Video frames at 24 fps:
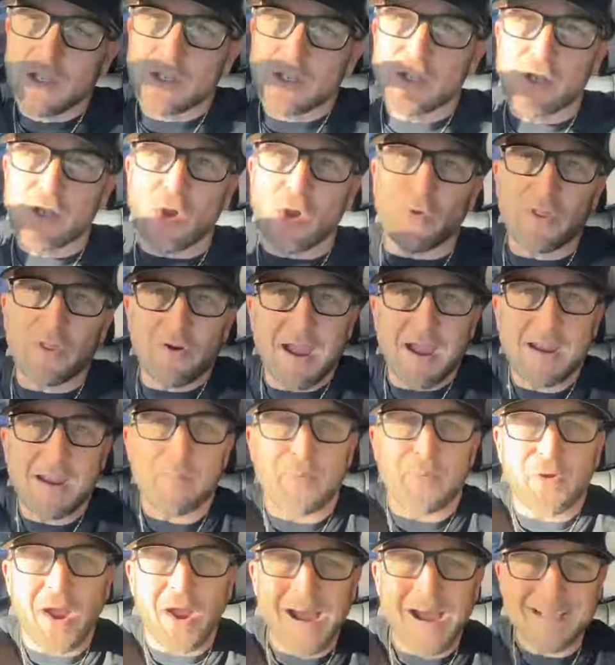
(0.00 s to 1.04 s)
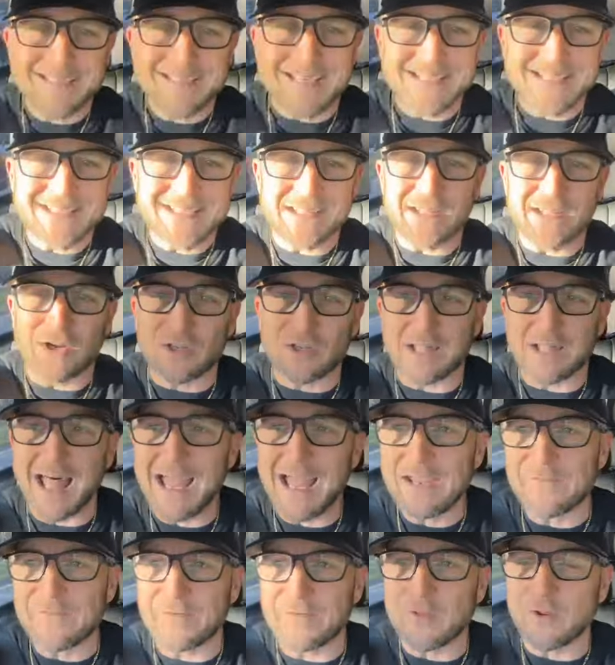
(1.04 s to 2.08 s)
you know, they're at a process in their
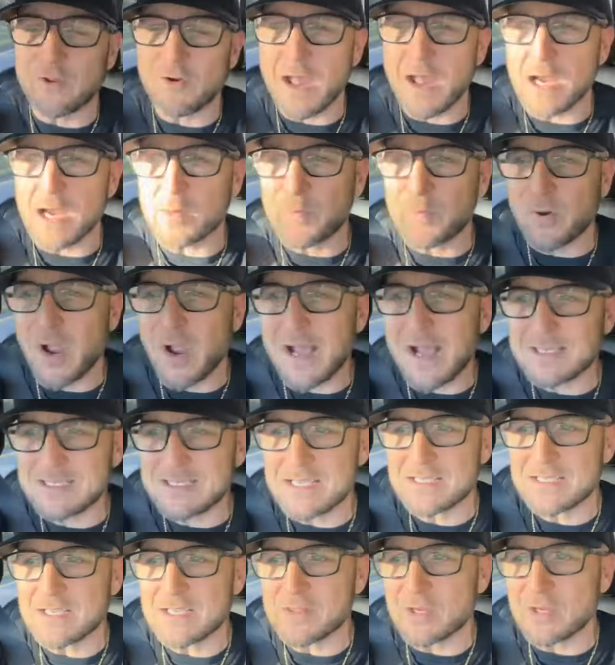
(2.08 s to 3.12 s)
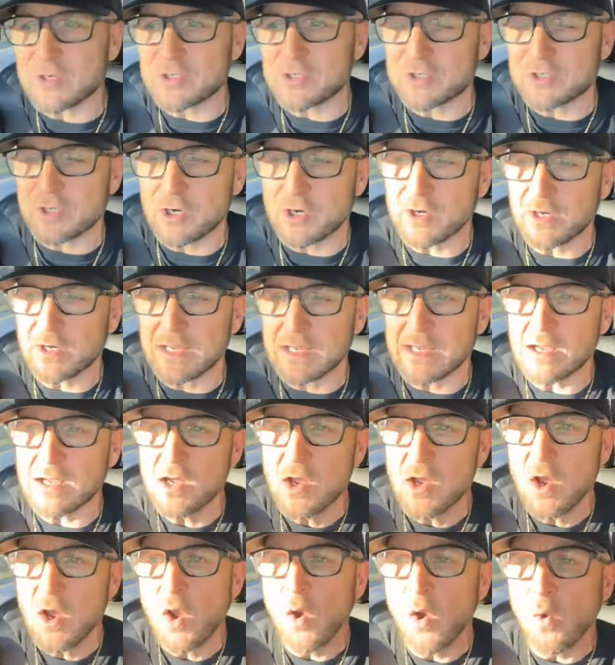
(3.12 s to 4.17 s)
life, or they're at a process in their journey
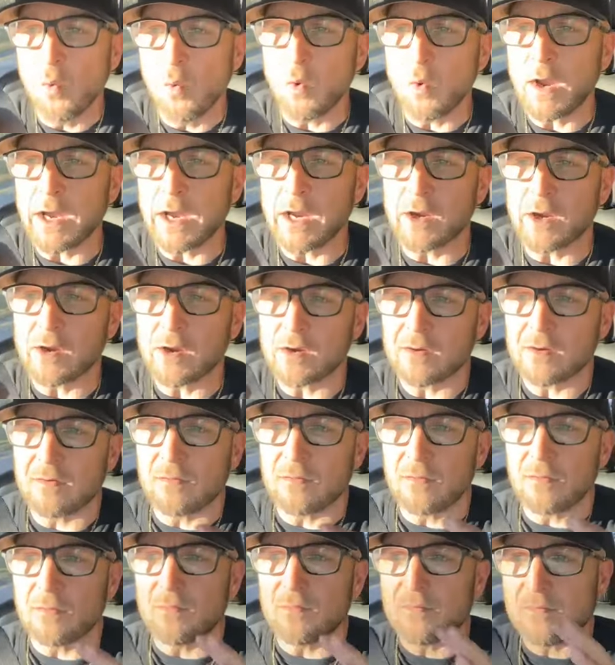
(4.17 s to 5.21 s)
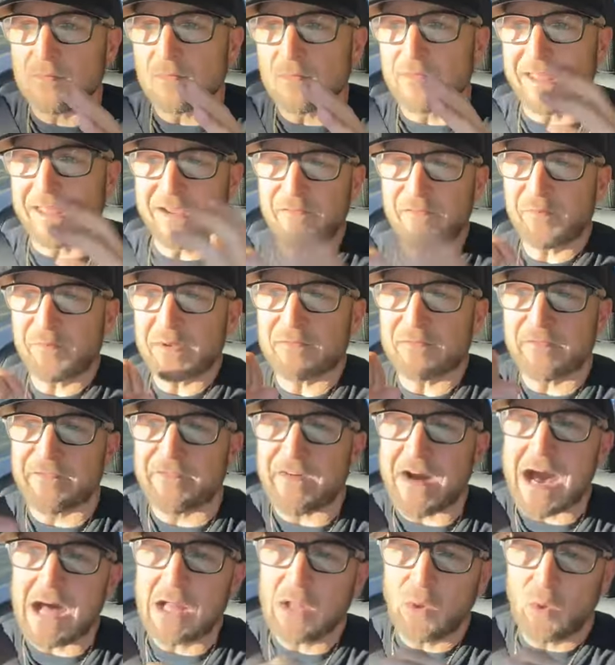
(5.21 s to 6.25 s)
where they've been
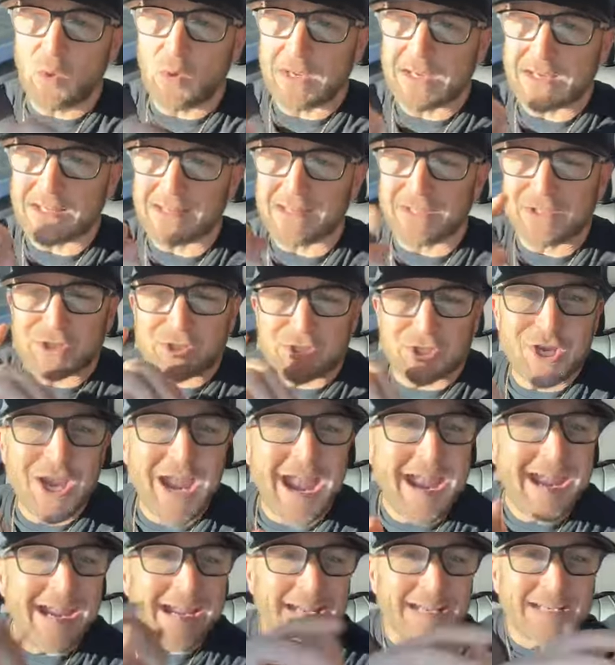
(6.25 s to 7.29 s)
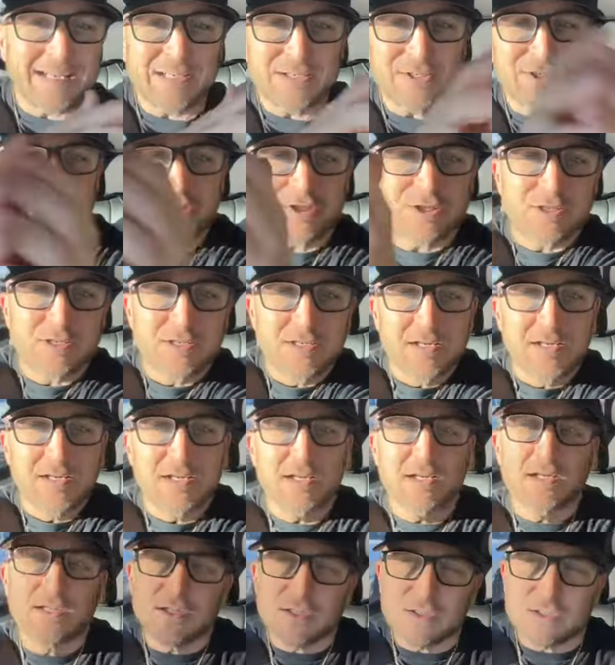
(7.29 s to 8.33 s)
following the change
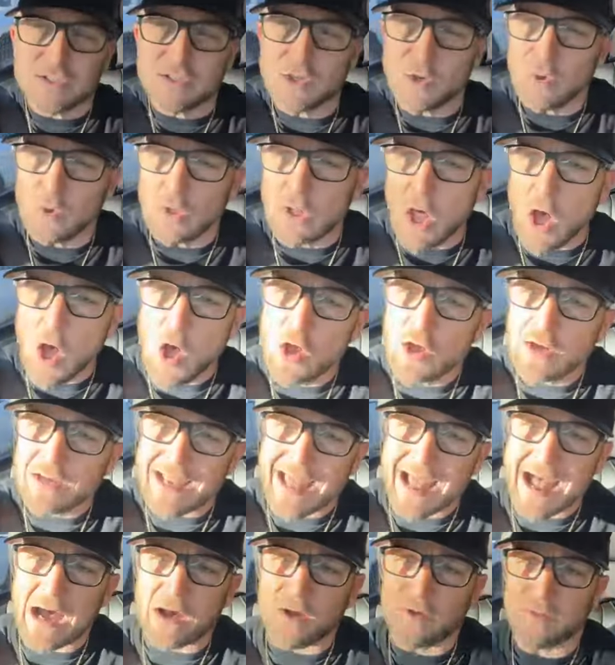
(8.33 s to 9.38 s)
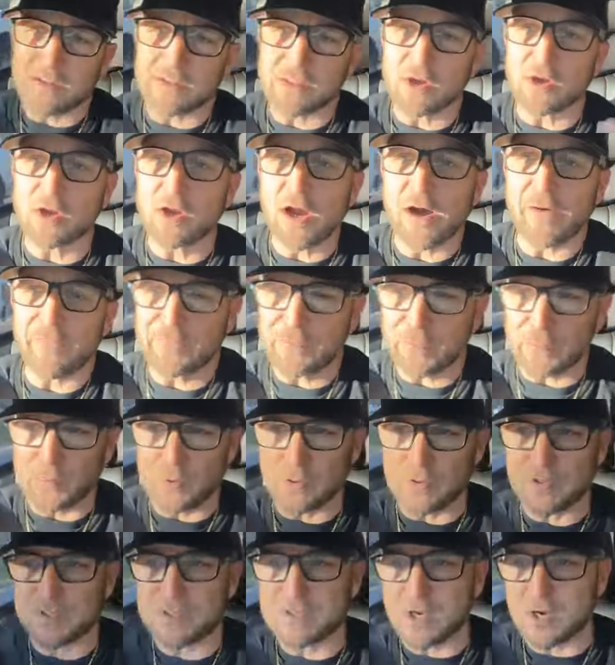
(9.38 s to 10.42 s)
so long now that they're
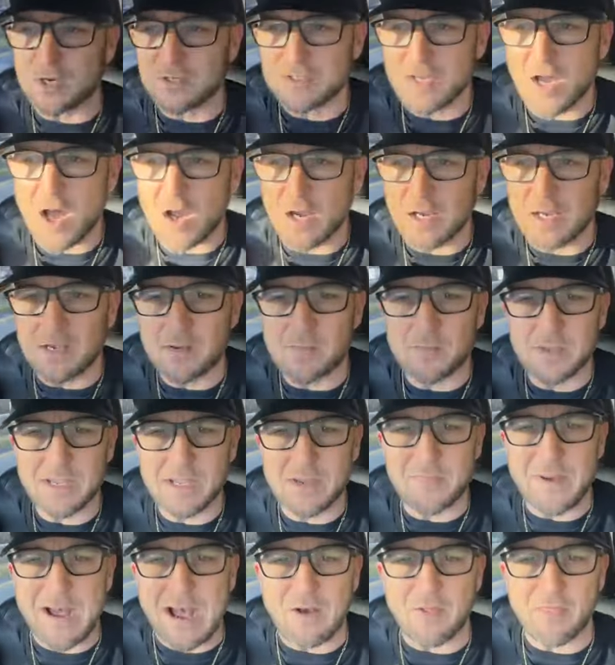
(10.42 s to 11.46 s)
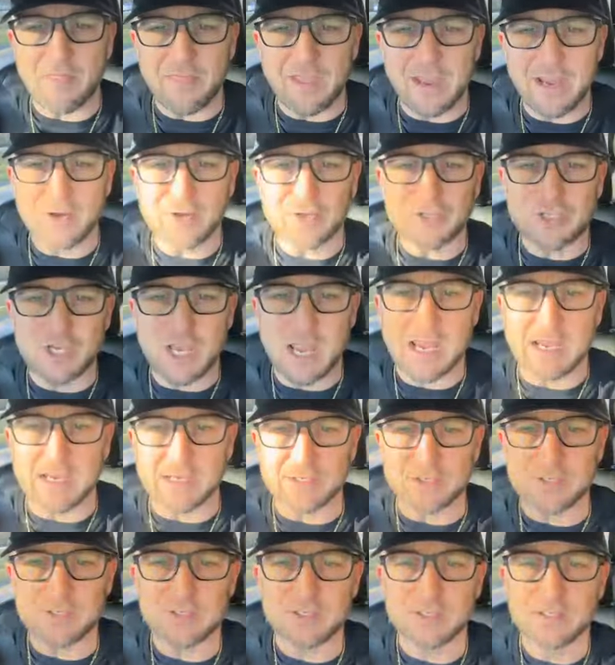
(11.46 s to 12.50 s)
comfortable to start talking to me about their
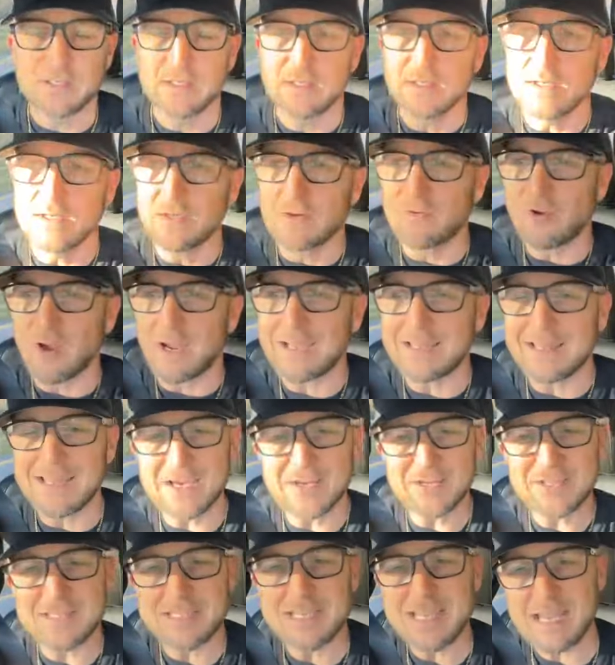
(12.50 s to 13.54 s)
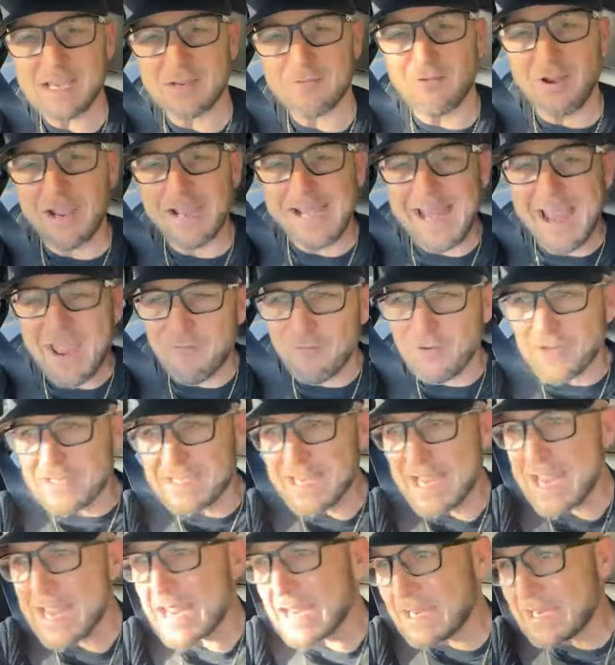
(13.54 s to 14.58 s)
change, right? There's Nick, right? Every
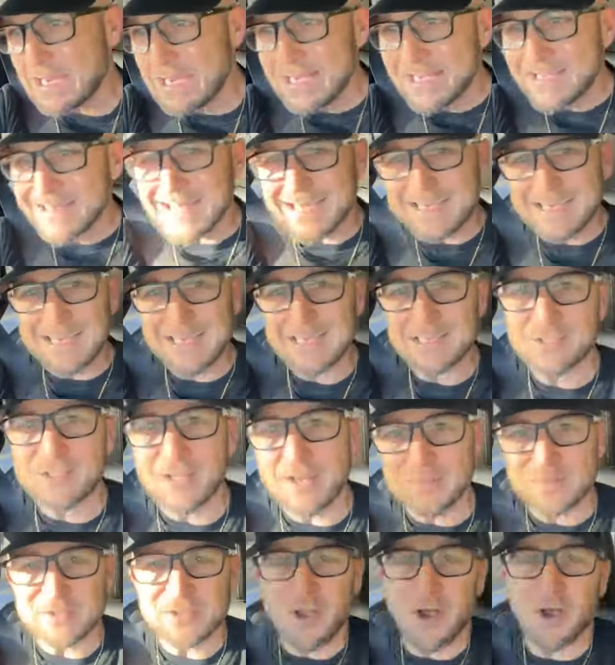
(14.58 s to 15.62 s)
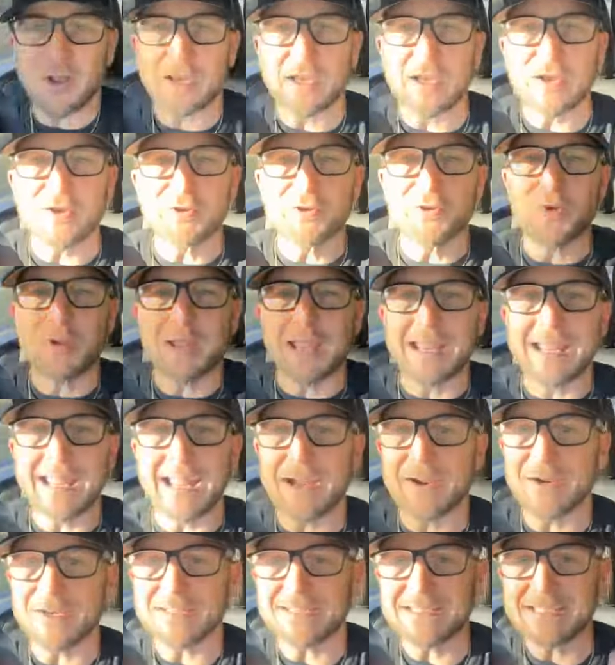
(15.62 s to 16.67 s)
day that Nick jumps on here, you can
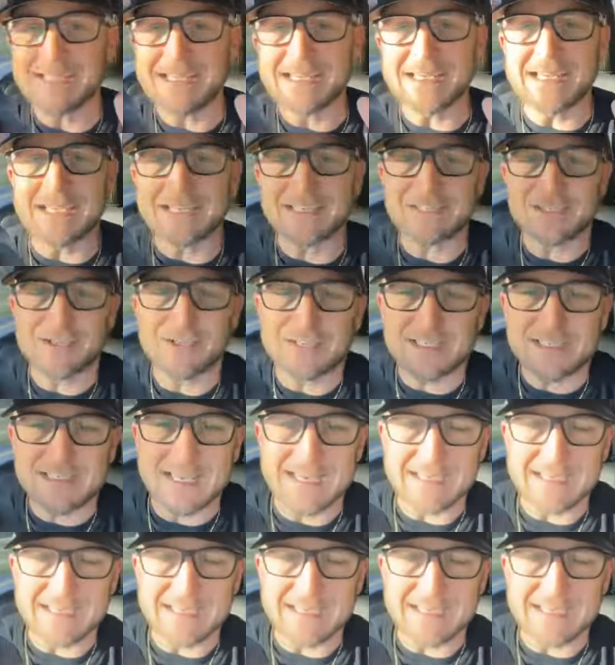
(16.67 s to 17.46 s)
guarantee Nick's going to